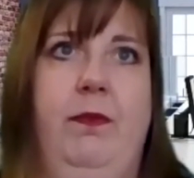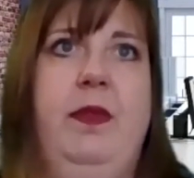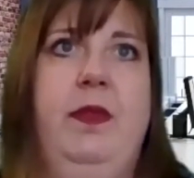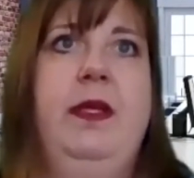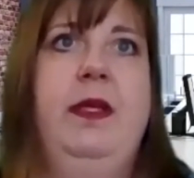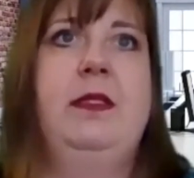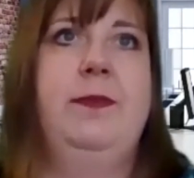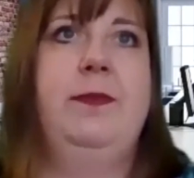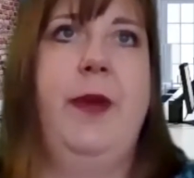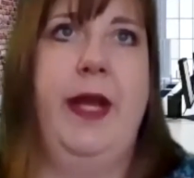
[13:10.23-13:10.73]

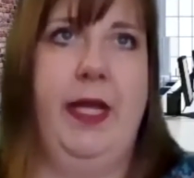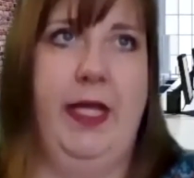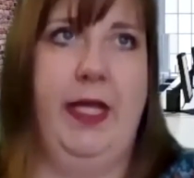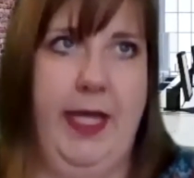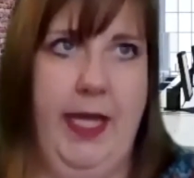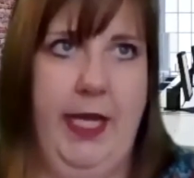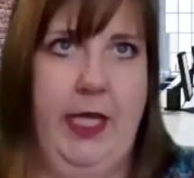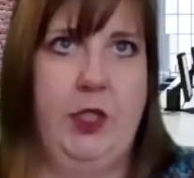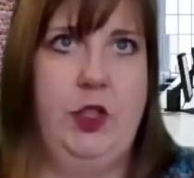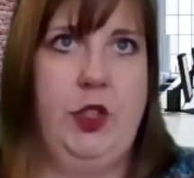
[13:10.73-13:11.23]
this
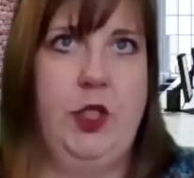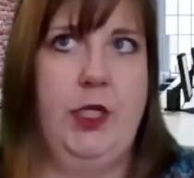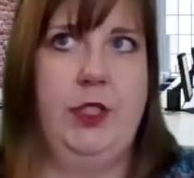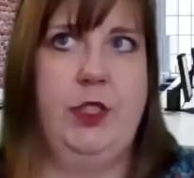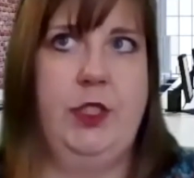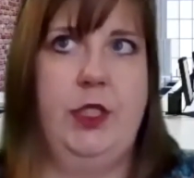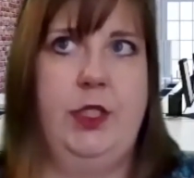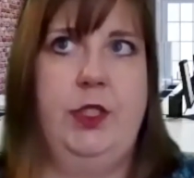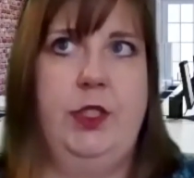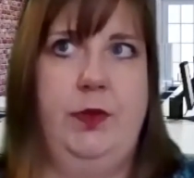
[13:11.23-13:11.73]

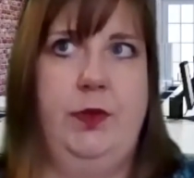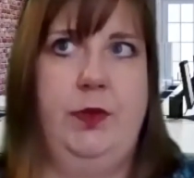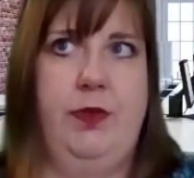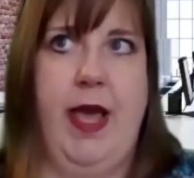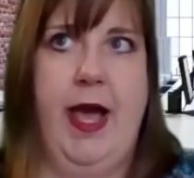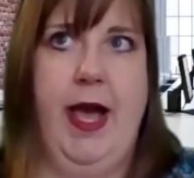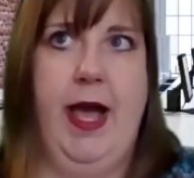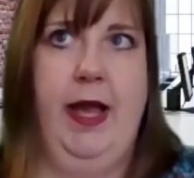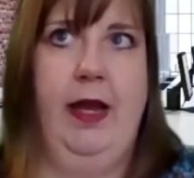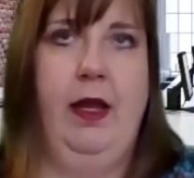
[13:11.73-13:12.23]
medication to do
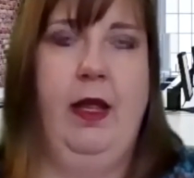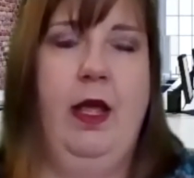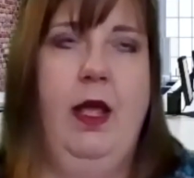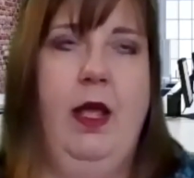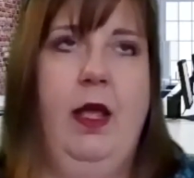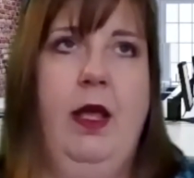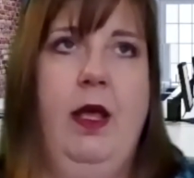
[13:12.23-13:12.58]
that.